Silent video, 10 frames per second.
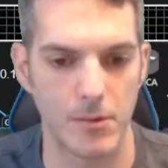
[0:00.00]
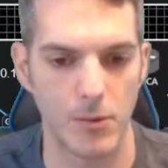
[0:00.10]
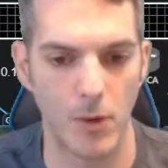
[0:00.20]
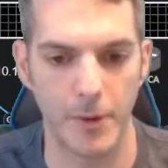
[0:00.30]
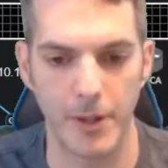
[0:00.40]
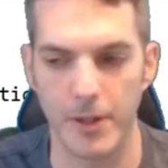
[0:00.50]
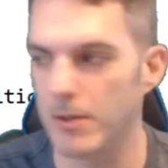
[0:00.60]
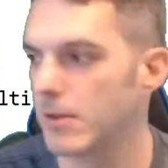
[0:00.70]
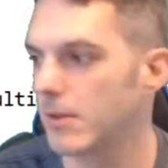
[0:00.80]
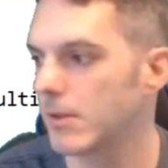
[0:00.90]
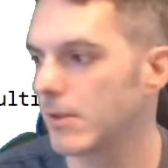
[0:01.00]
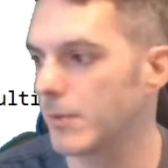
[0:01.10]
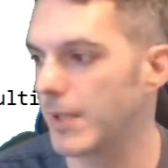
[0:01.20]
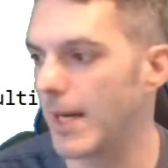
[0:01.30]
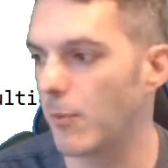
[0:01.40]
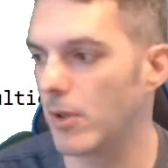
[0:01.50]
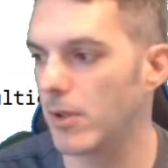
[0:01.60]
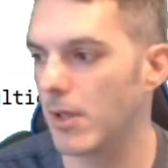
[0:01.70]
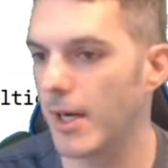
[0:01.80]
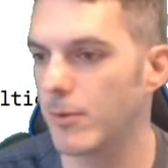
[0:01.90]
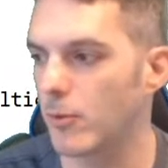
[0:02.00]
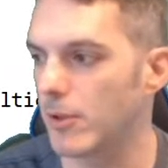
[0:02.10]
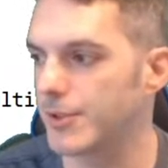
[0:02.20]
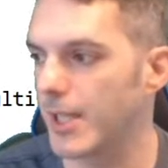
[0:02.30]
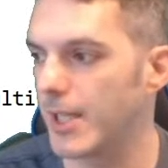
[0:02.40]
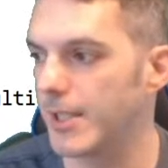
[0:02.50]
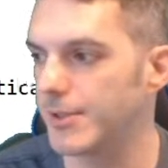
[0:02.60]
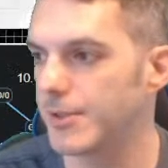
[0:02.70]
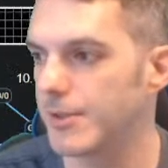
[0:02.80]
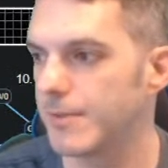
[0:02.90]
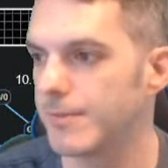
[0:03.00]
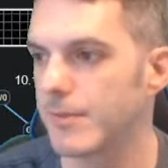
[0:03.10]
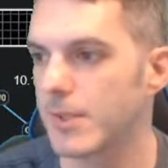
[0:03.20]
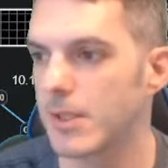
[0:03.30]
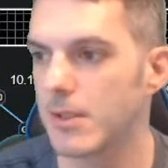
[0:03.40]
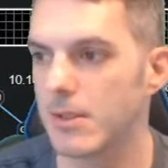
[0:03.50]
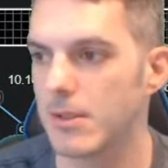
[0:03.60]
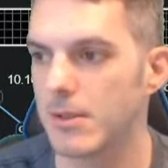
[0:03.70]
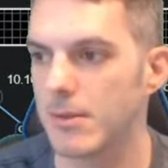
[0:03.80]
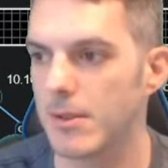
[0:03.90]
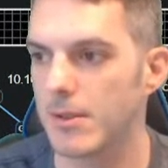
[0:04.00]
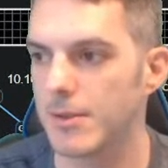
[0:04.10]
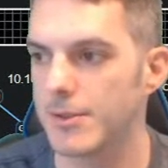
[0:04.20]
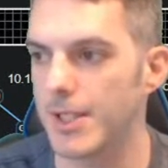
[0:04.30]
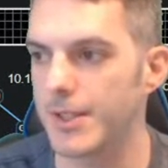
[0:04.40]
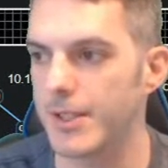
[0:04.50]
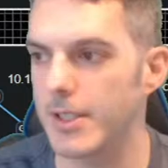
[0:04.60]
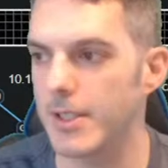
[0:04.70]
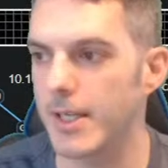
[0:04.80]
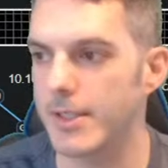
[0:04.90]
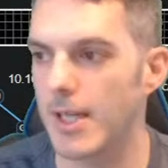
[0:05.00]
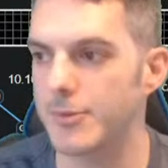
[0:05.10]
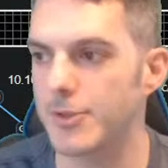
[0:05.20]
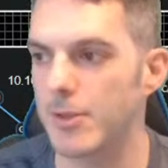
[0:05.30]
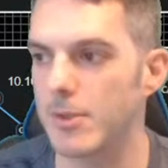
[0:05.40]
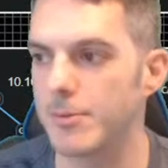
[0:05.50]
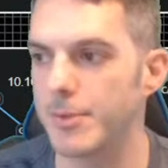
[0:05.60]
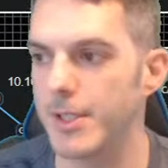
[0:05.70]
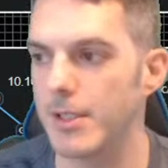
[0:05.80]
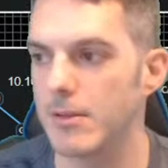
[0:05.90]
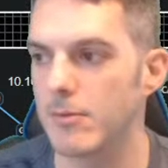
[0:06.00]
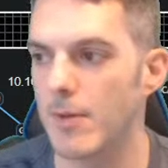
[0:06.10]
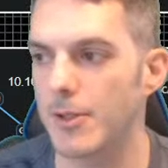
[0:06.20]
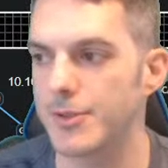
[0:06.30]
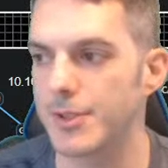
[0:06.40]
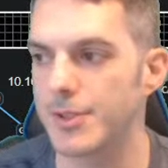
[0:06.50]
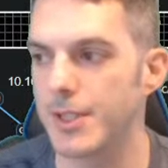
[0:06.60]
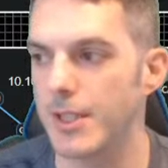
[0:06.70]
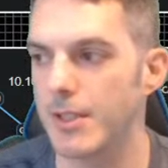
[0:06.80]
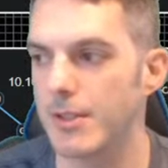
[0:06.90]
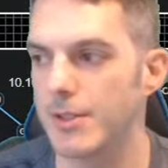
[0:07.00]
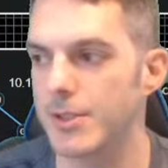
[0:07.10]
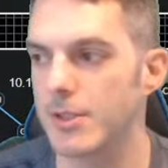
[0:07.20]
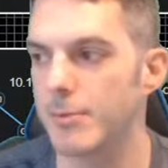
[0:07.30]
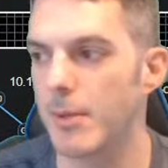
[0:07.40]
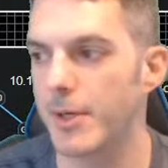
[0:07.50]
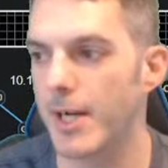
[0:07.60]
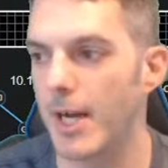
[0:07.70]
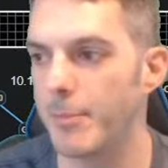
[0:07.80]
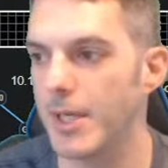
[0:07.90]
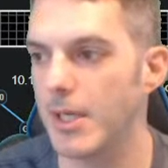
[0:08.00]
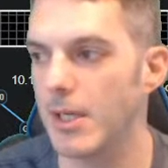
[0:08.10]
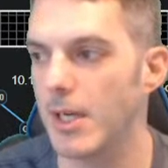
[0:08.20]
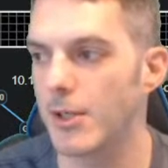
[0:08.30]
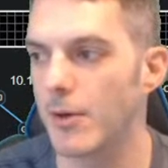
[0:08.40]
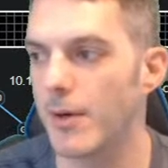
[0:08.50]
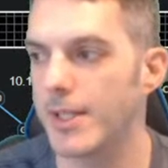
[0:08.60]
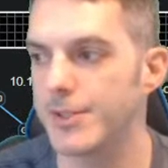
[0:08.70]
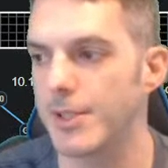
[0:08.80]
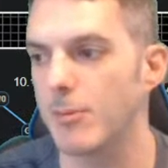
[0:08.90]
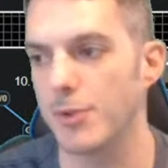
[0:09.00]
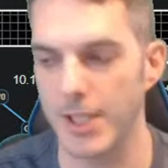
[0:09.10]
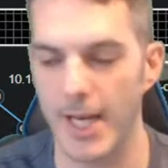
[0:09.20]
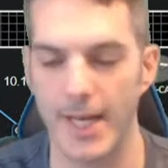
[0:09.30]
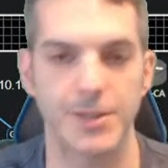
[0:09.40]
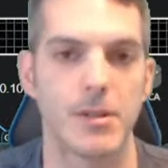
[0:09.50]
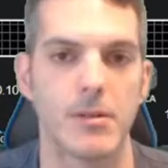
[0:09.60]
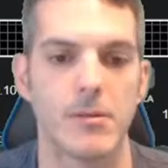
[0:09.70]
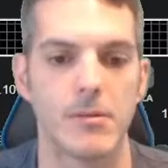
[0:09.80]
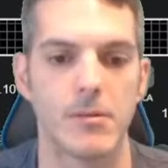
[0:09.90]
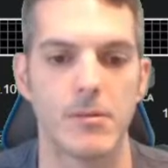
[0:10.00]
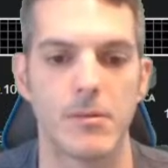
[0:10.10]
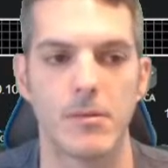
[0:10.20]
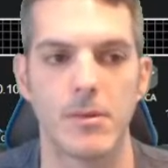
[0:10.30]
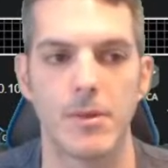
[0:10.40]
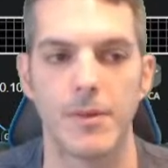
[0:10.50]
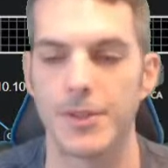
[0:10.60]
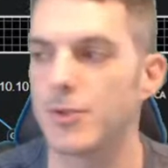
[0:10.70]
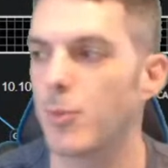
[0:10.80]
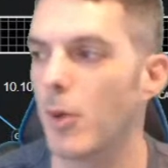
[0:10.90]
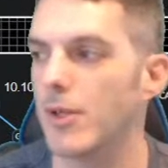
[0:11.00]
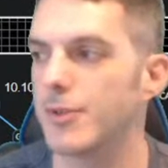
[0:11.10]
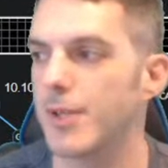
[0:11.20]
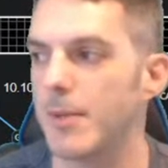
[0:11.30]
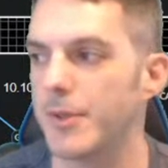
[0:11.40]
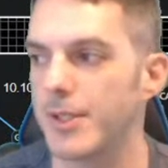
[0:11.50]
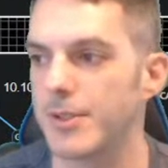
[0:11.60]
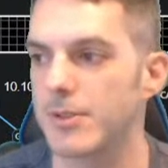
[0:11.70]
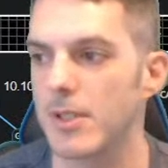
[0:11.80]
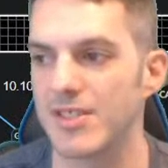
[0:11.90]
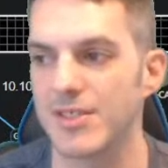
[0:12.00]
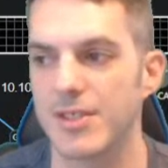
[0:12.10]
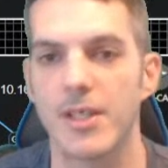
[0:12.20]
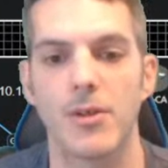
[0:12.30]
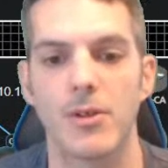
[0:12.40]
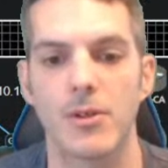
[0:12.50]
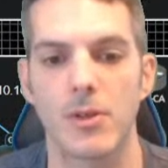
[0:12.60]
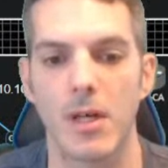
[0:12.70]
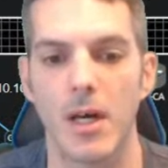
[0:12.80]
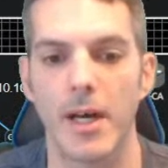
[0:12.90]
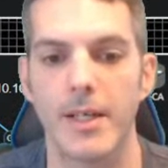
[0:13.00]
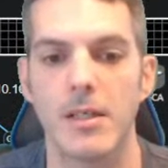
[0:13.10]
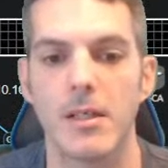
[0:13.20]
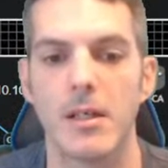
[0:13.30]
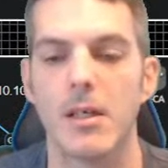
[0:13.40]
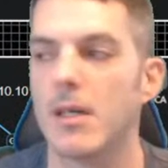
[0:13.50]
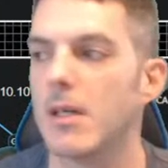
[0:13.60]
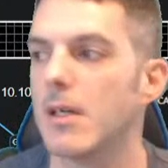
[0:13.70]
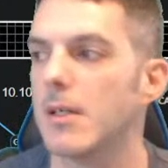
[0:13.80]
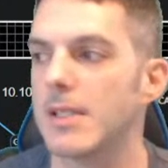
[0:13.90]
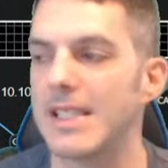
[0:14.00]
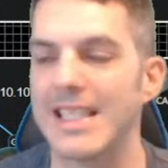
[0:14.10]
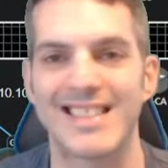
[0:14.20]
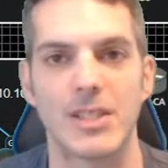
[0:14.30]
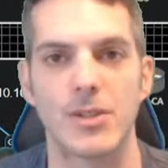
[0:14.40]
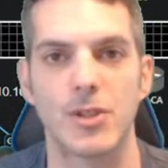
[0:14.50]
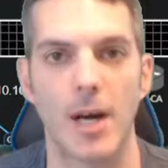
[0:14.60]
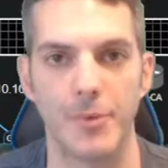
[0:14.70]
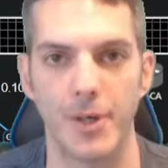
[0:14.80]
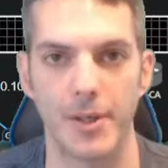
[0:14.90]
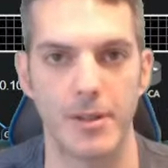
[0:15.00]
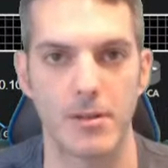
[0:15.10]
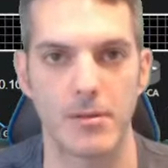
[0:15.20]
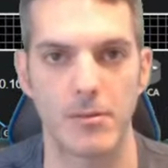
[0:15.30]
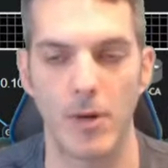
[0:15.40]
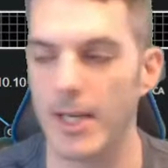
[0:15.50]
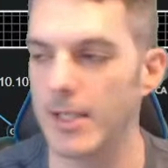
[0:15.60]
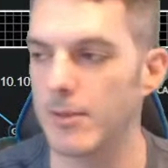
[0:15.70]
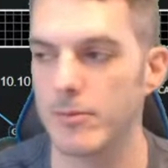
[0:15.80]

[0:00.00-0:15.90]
where we have one line where it says, set the Nhrp server to be router 16, this is the public IP, and go ahead and set multicast. This is where those type of things, a singular line gets the job done, right?